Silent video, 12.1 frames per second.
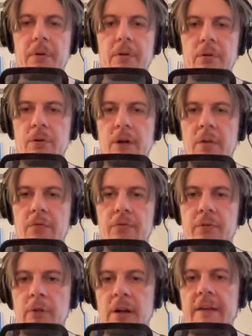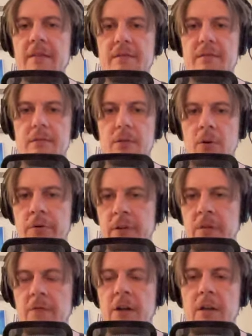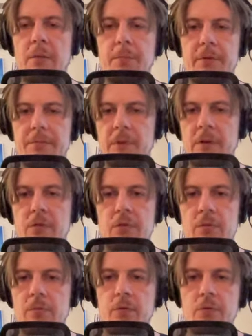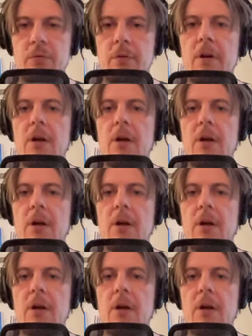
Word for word: you have release on envelope yeah so you